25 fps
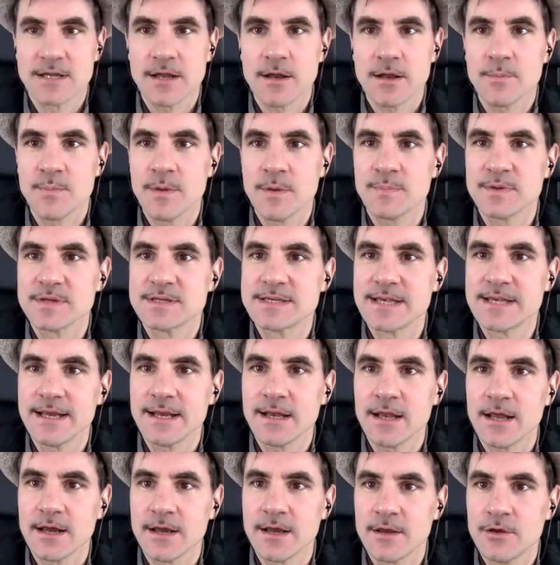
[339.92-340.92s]
of people say
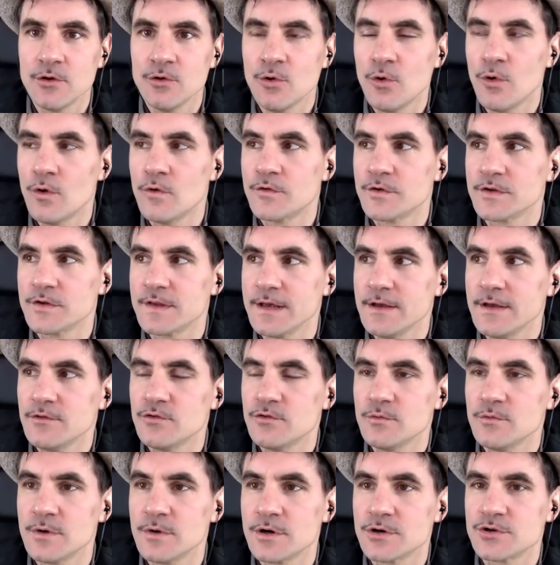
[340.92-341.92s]
like you overthink
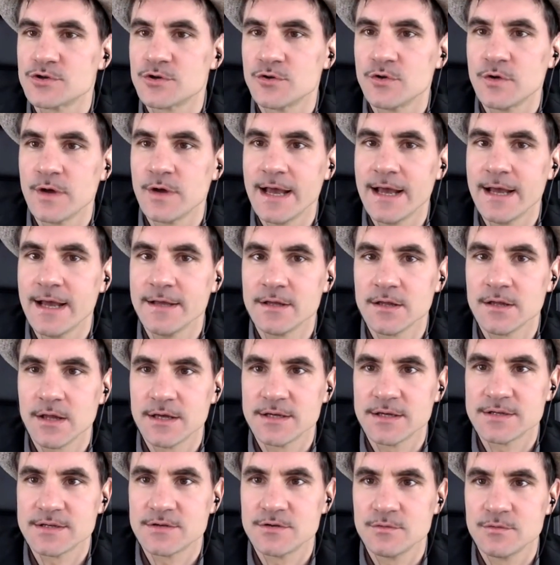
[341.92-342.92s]
too much or you
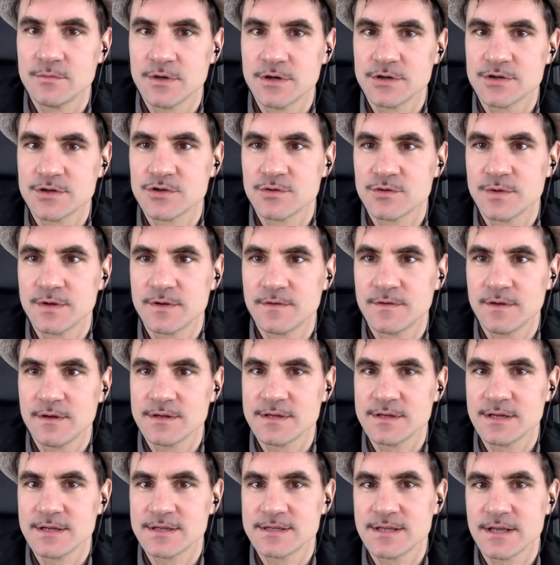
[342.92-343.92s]
analyze too much. So
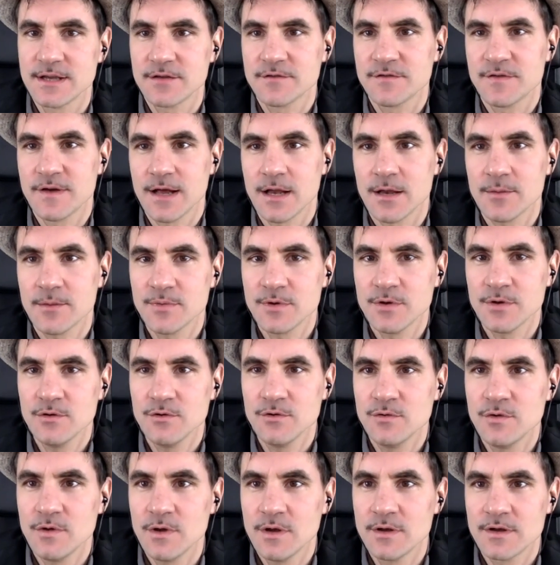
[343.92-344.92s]
instead of helping you,
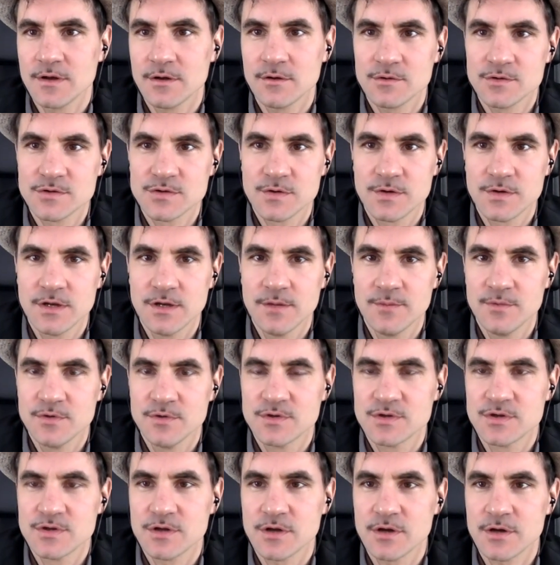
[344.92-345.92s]
it can also keep you
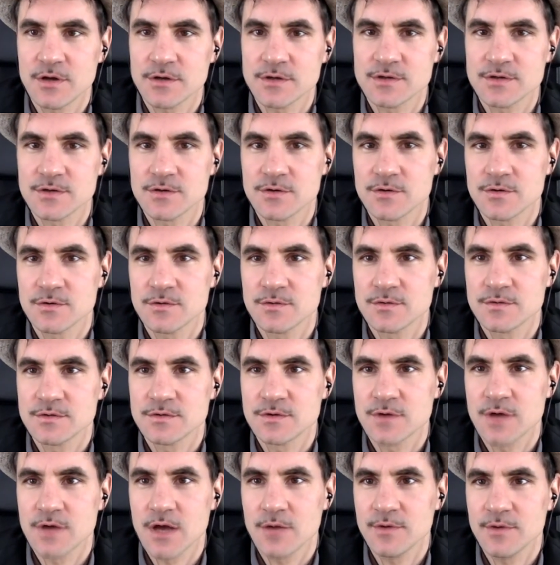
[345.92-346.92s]
stuck. So
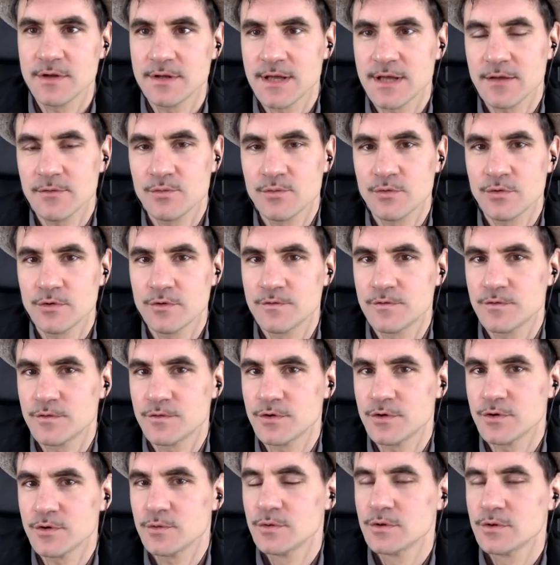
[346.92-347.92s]
how did that work for
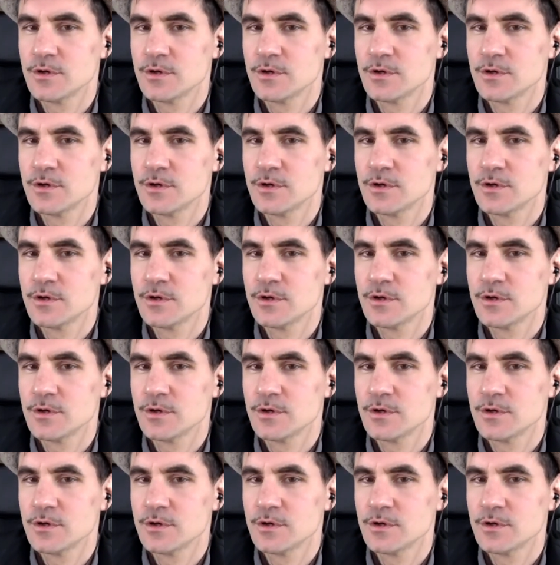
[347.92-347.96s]
you?